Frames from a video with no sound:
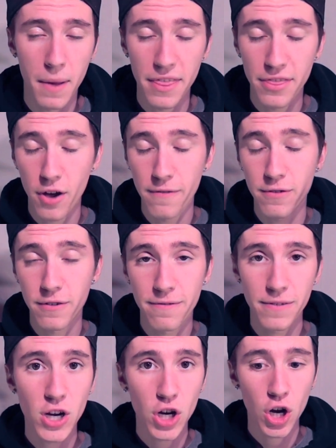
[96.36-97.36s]
I thought for
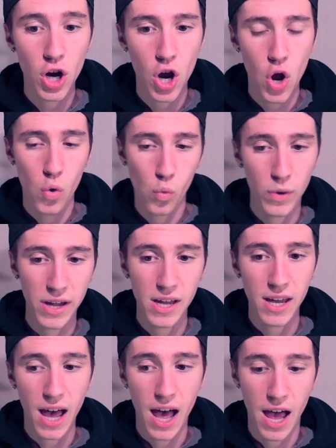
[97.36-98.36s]
fear week,
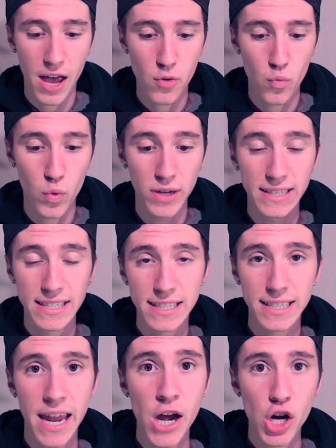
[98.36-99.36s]
I would
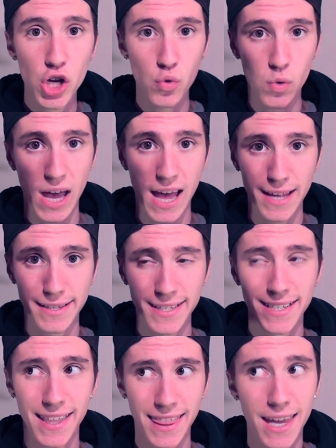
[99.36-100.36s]
scare you guys
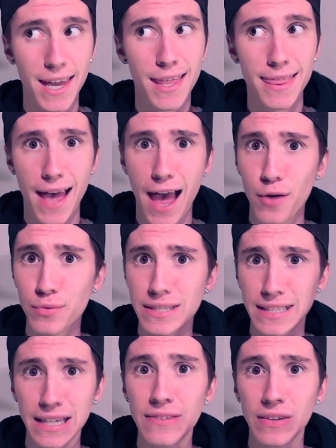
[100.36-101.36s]
into thinking that I was
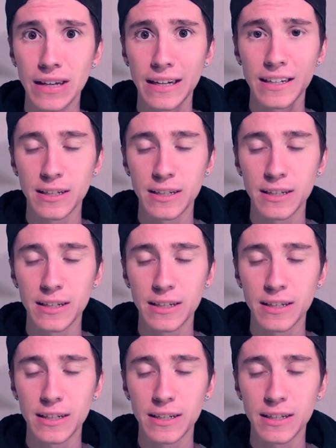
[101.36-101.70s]
leaving.